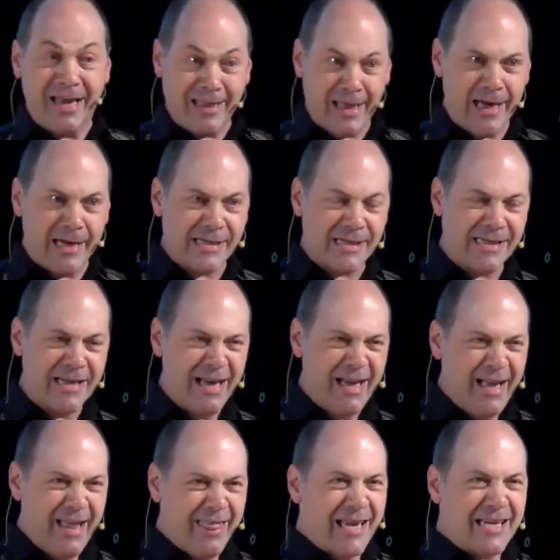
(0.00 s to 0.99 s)
this
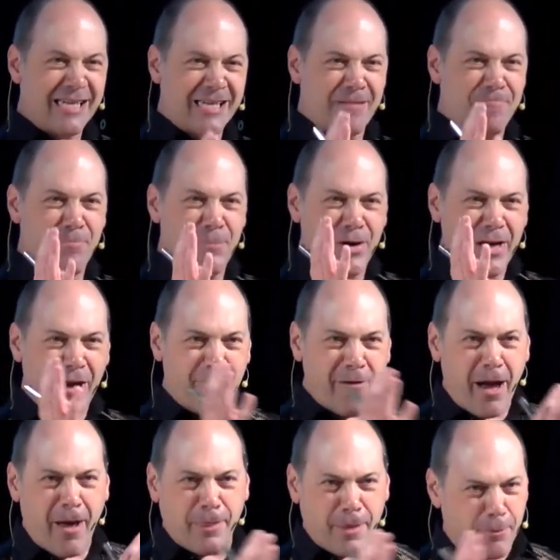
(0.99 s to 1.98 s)
there's somebody
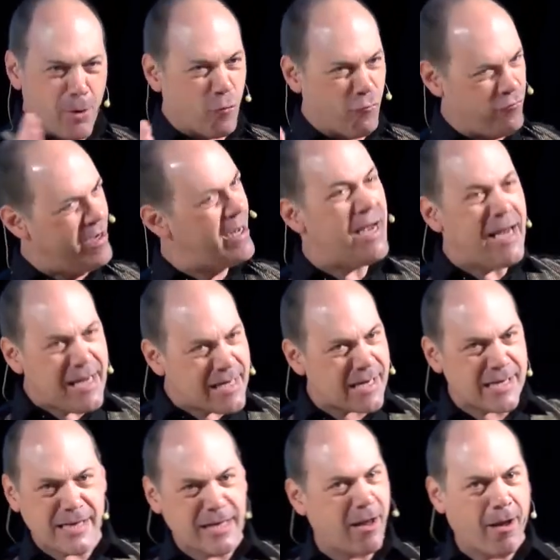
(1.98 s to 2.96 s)
around them that really
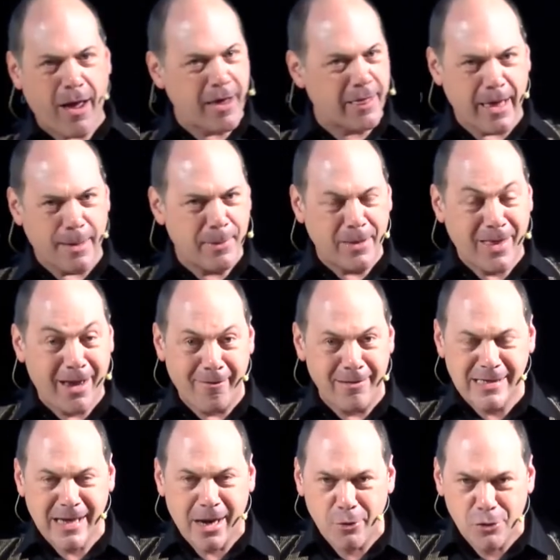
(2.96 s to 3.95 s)
doesn't like them and their
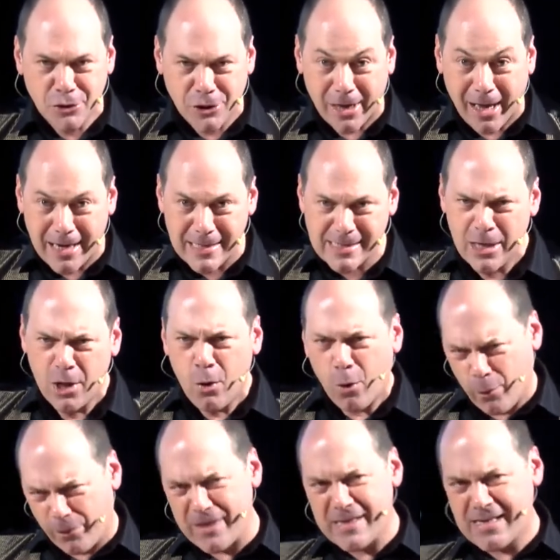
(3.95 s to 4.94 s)
associates,
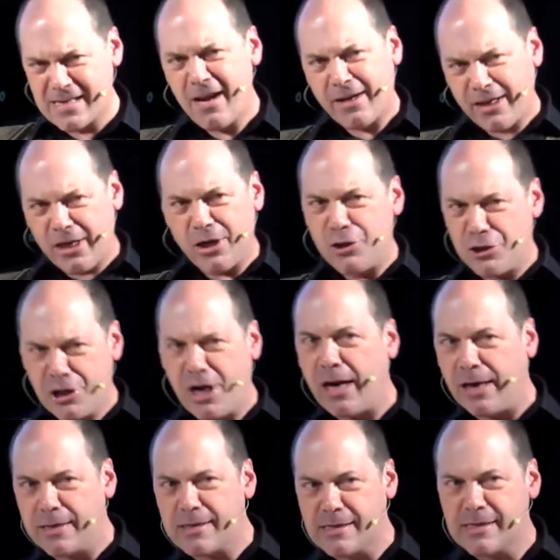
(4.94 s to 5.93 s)
or there's certainly a
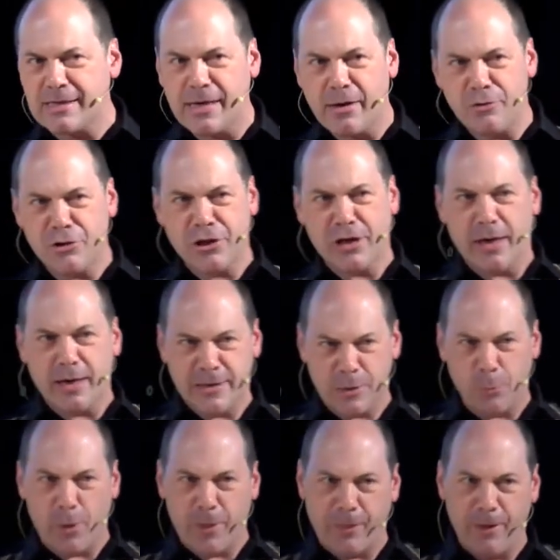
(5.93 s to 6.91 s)
jinx
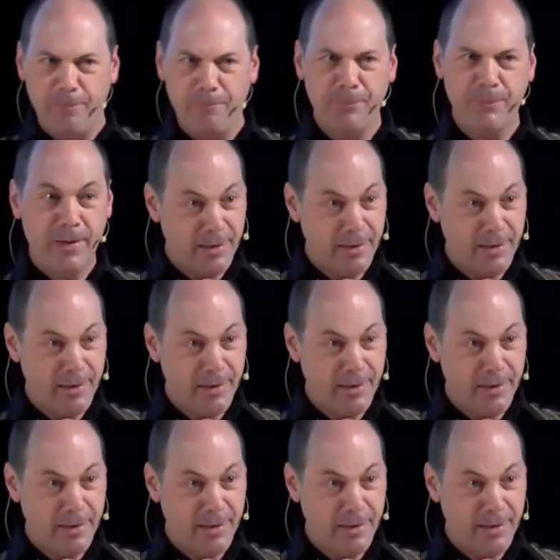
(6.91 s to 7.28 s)
associated with them.